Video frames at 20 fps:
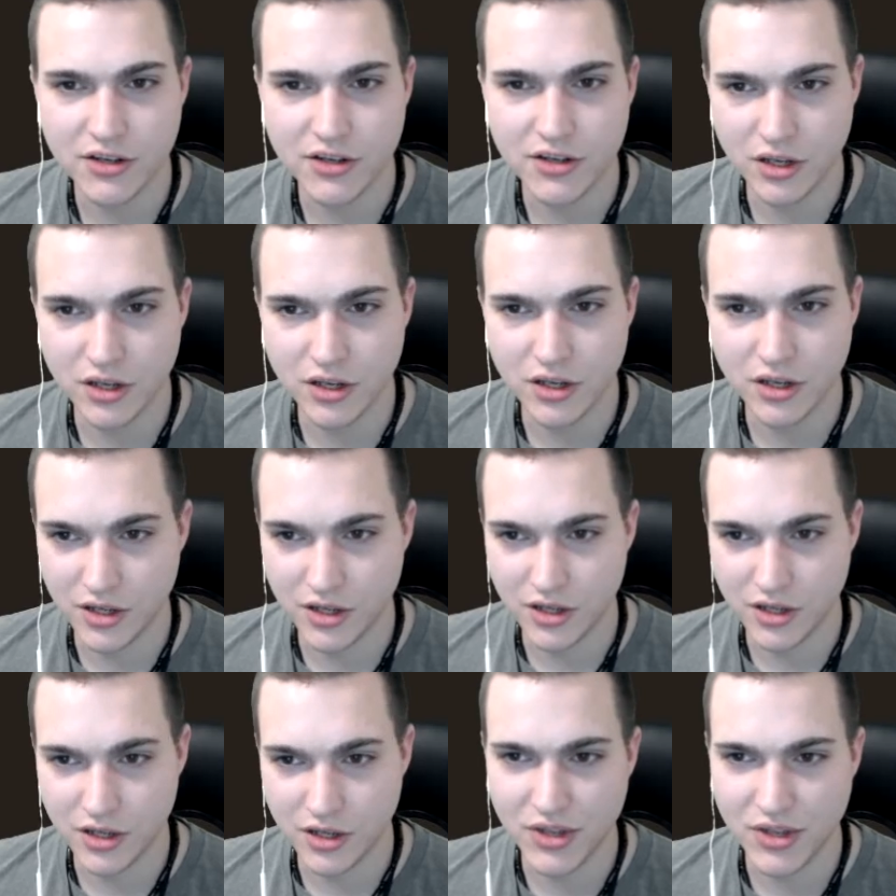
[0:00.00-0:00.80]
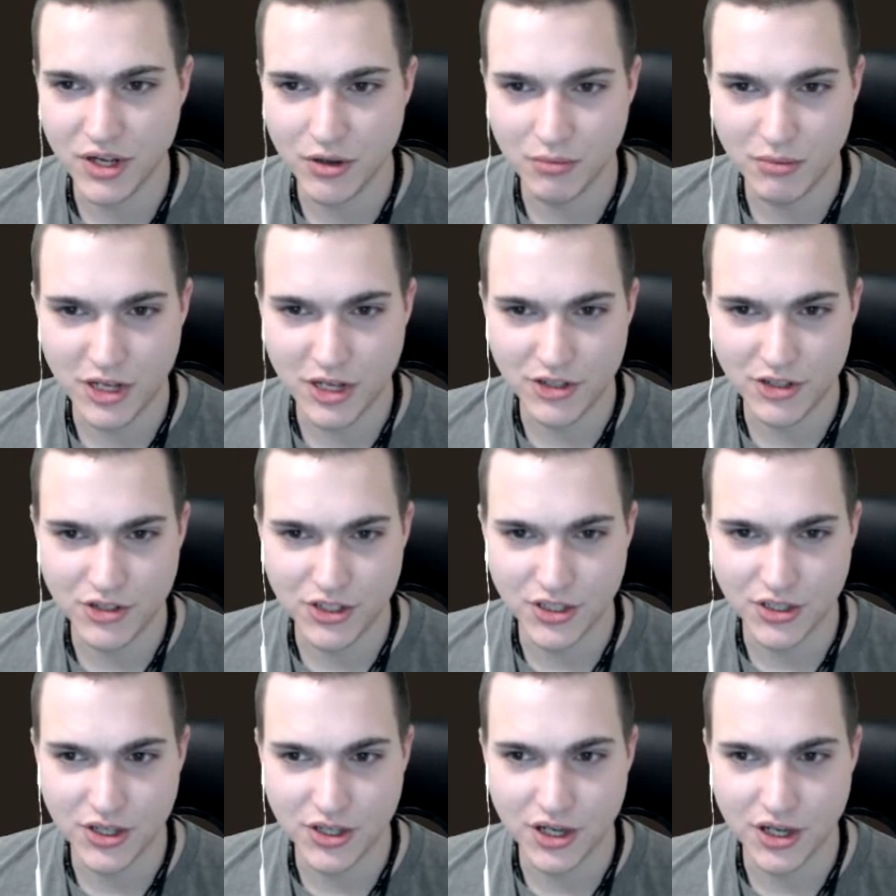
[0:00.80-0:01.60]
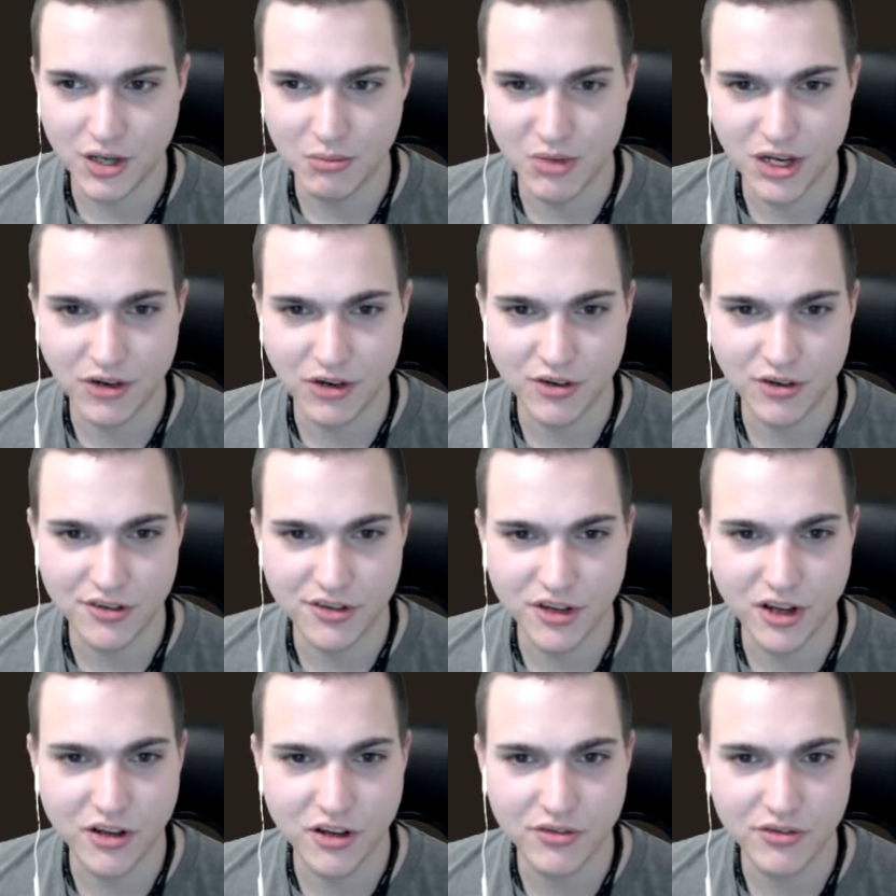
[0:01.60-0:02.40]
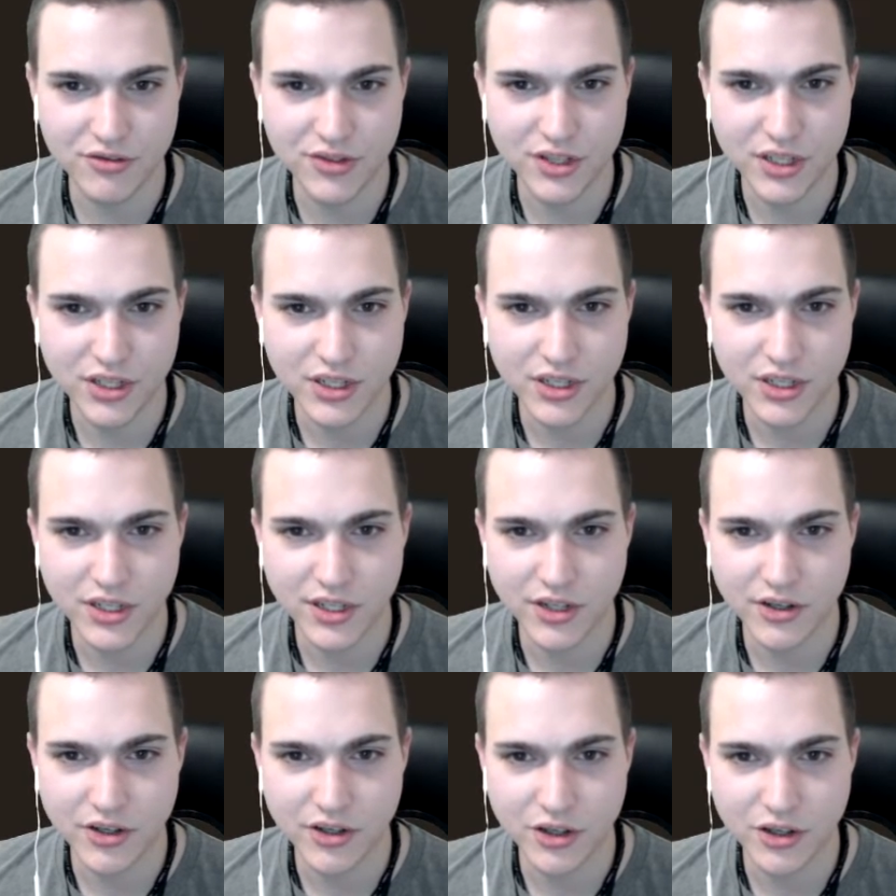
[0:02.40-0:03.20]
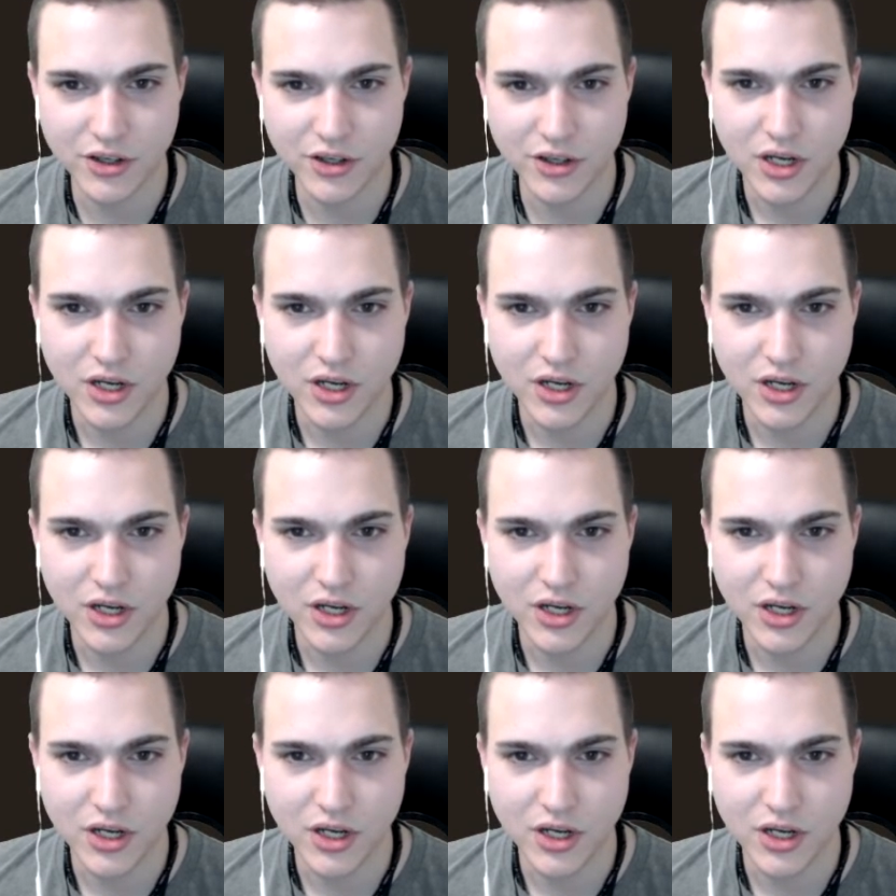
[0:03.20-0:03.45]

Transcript: I hope they don't mention Microsoft here,